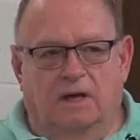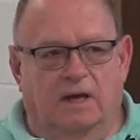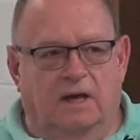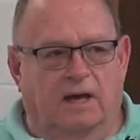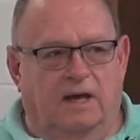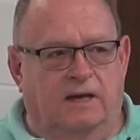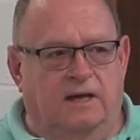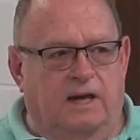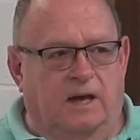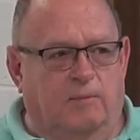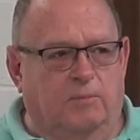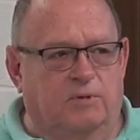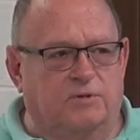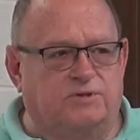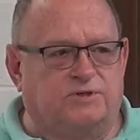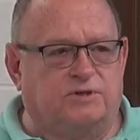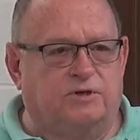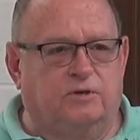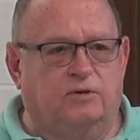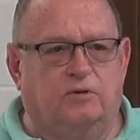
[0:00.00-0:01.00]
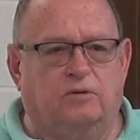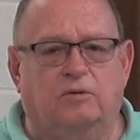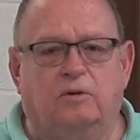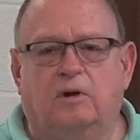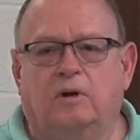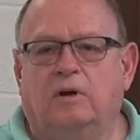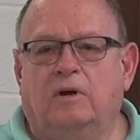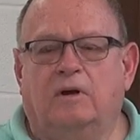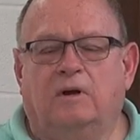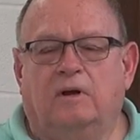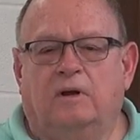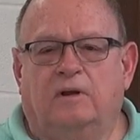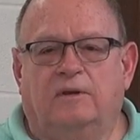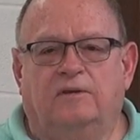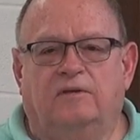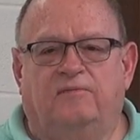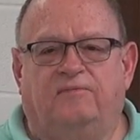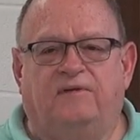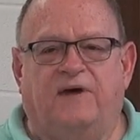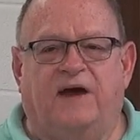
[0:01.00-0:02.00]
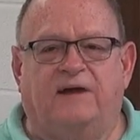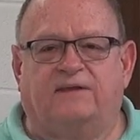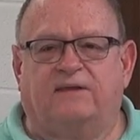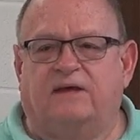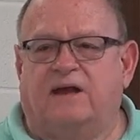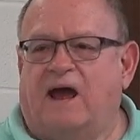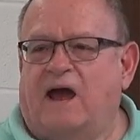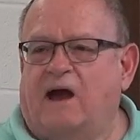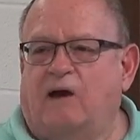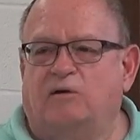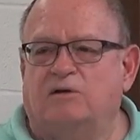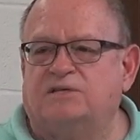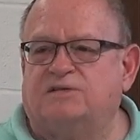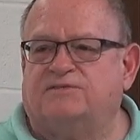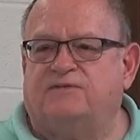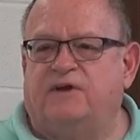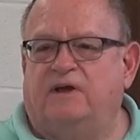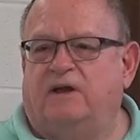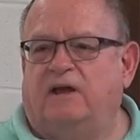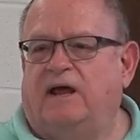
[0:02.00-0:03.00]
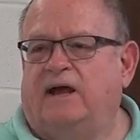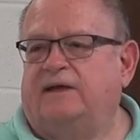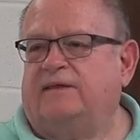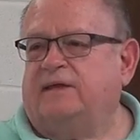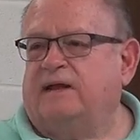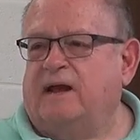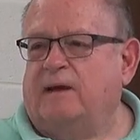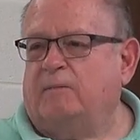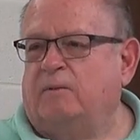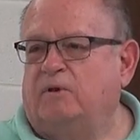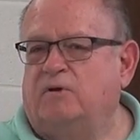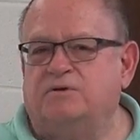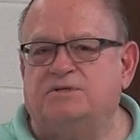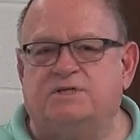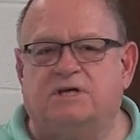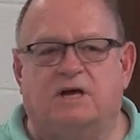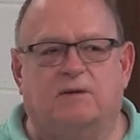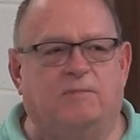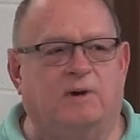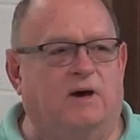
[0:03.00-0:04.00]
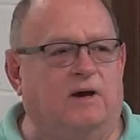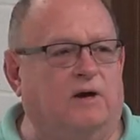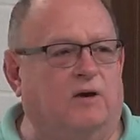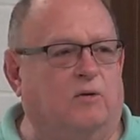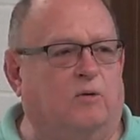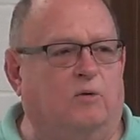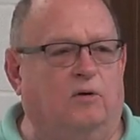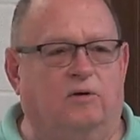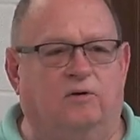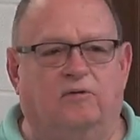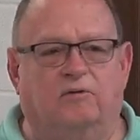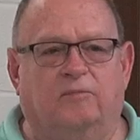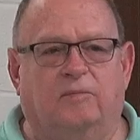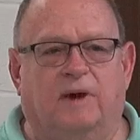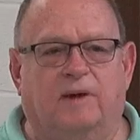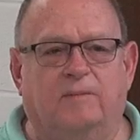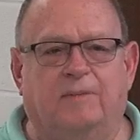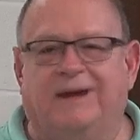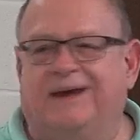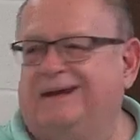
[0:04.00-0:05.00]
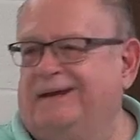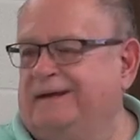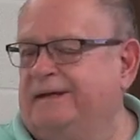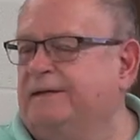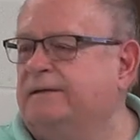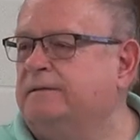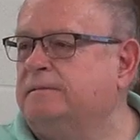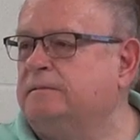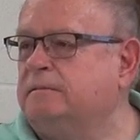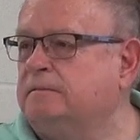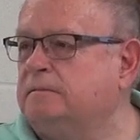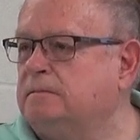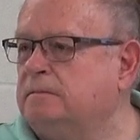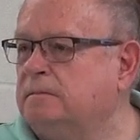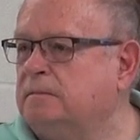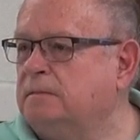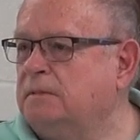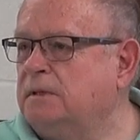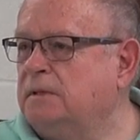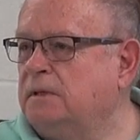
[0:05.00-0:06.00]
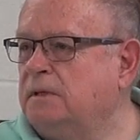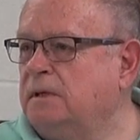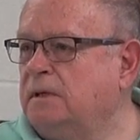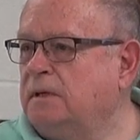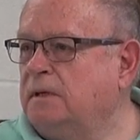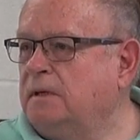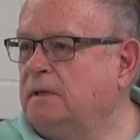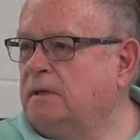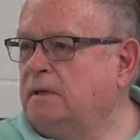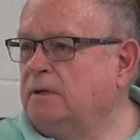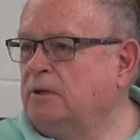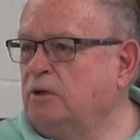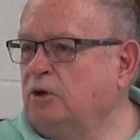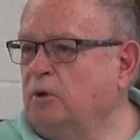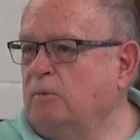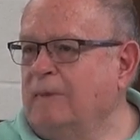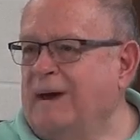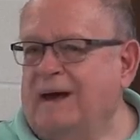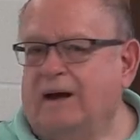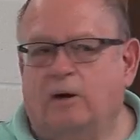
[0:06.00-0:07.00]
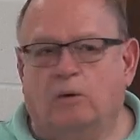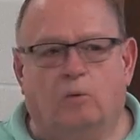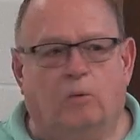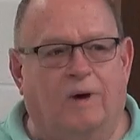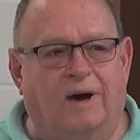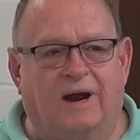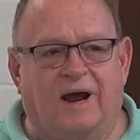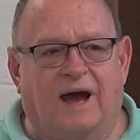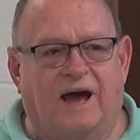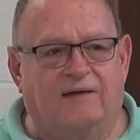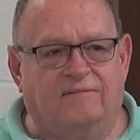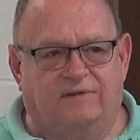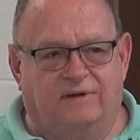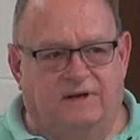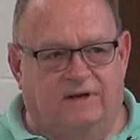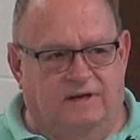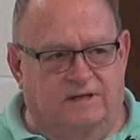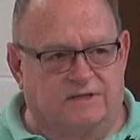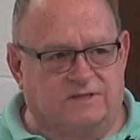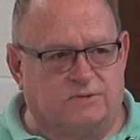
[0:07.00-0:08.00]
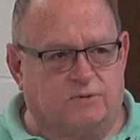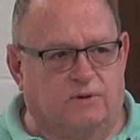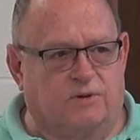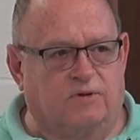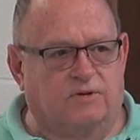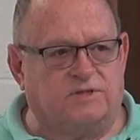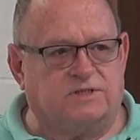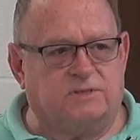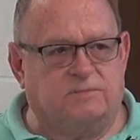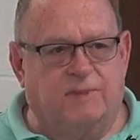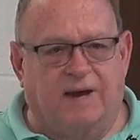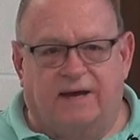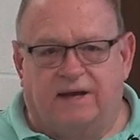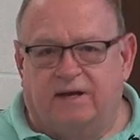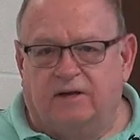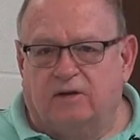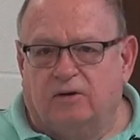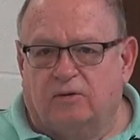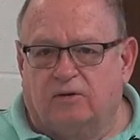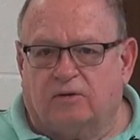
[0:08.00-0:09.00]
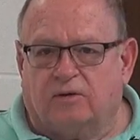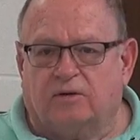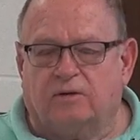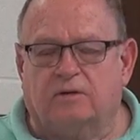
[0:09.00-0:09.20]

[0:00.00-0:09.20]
And number 2, the fact that I always feel like that I'm losing about a quarter of my mating, no matter what hive it is, whether it's a mating nuke,